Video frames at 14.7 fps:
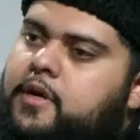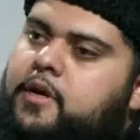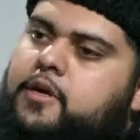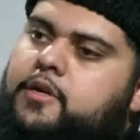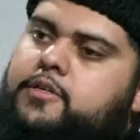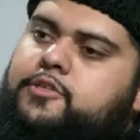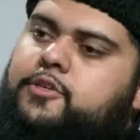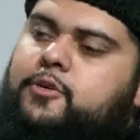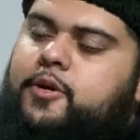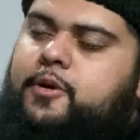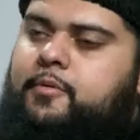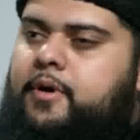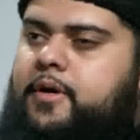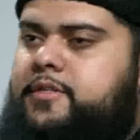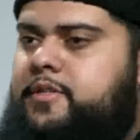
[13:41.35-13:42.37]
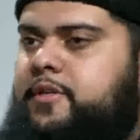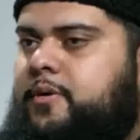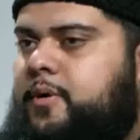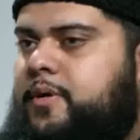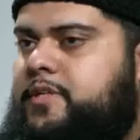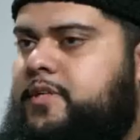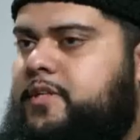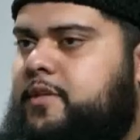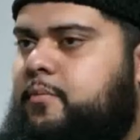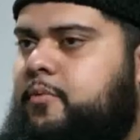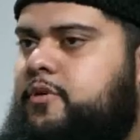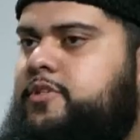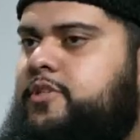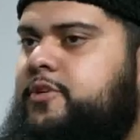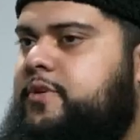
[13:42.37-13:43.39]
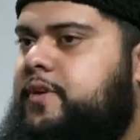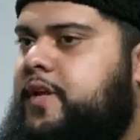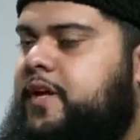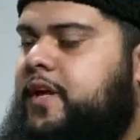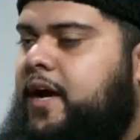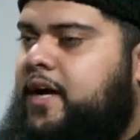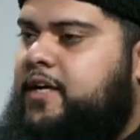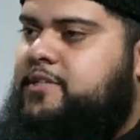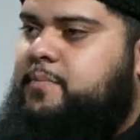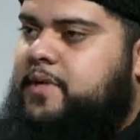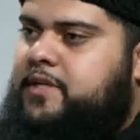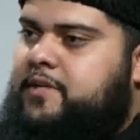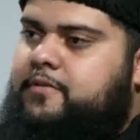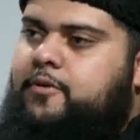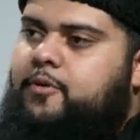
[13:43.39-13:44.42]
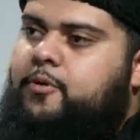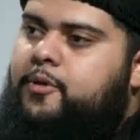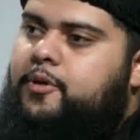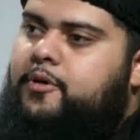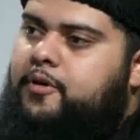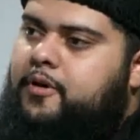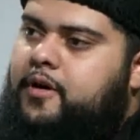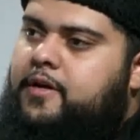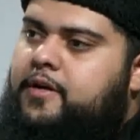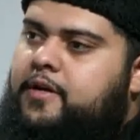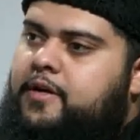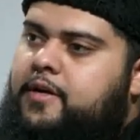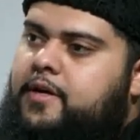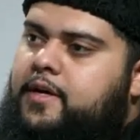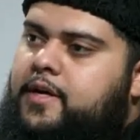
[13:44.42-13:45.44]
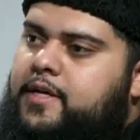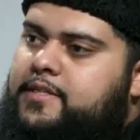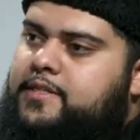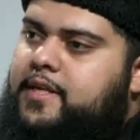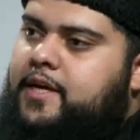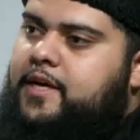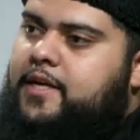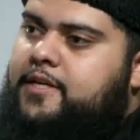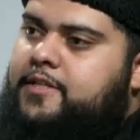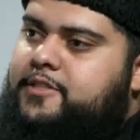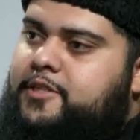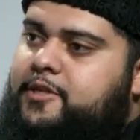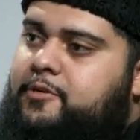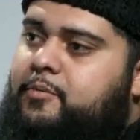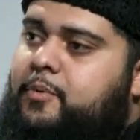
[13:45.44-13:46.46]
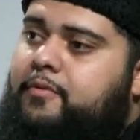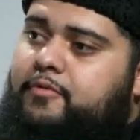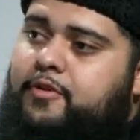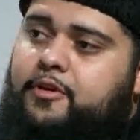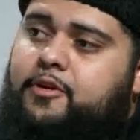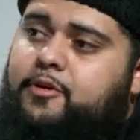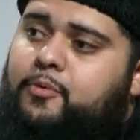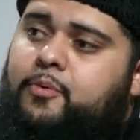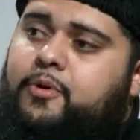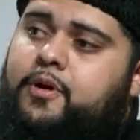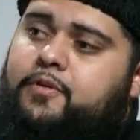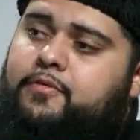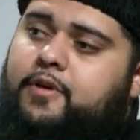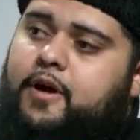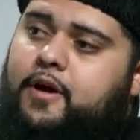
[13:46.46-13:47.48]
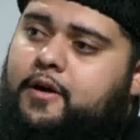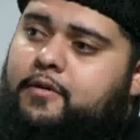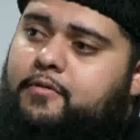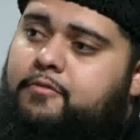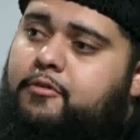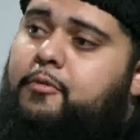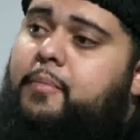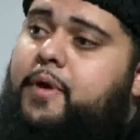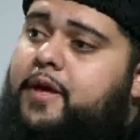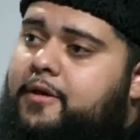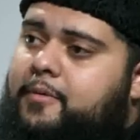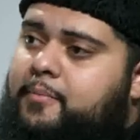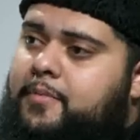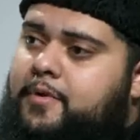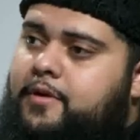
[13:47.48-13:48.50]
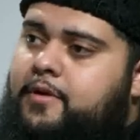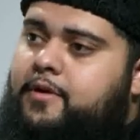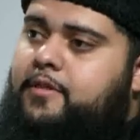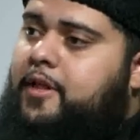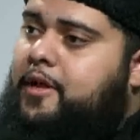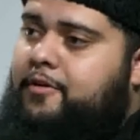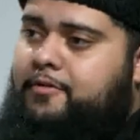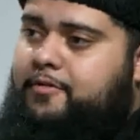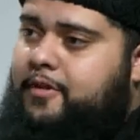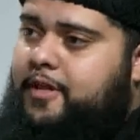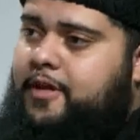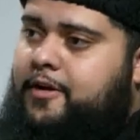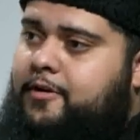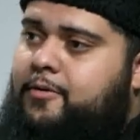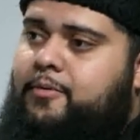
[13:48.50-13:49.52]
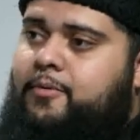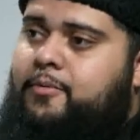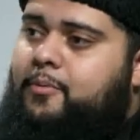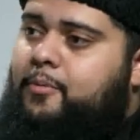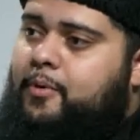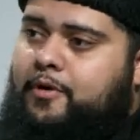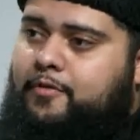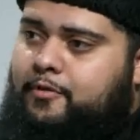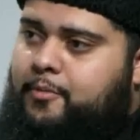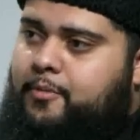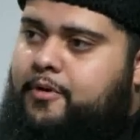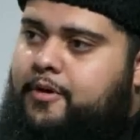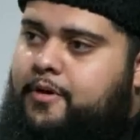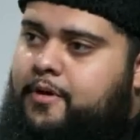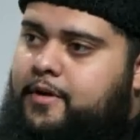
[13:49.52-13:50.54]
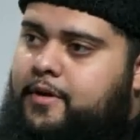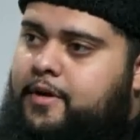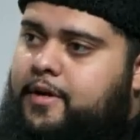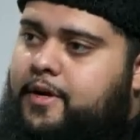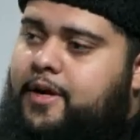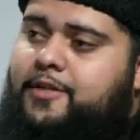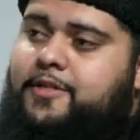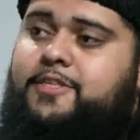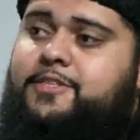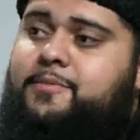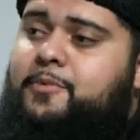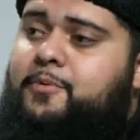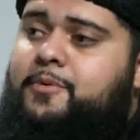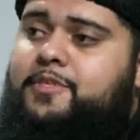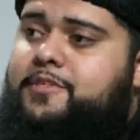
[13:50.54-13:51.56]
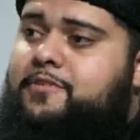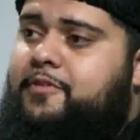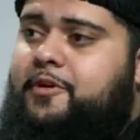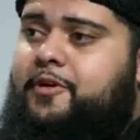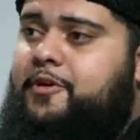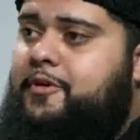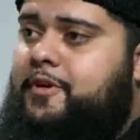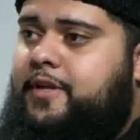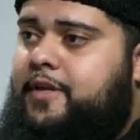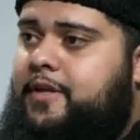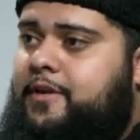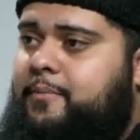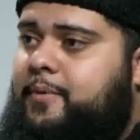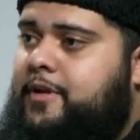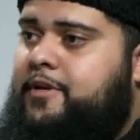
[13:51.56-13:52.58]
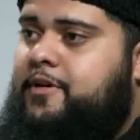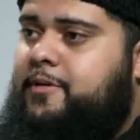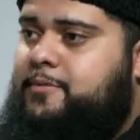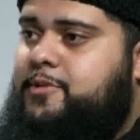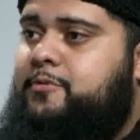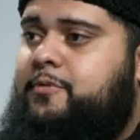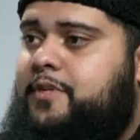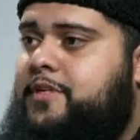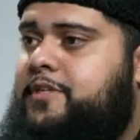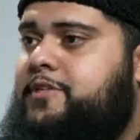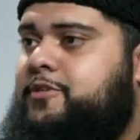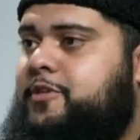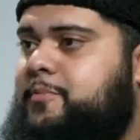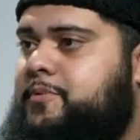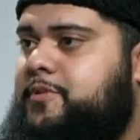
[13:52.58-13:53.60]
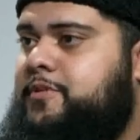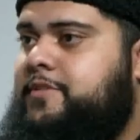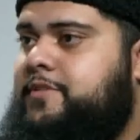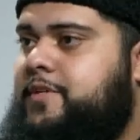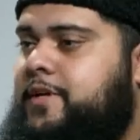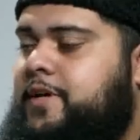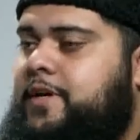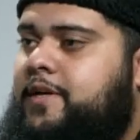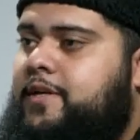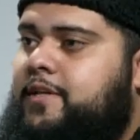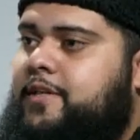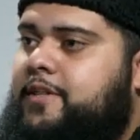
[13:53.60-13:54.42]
Yes. So in regards to the question, the most unique aspect of the Holy Quran is that it is the revealed word of God, verbatim. Letter for letter, word for word. Now, this is something which is very unique when it comes to religious scriptures.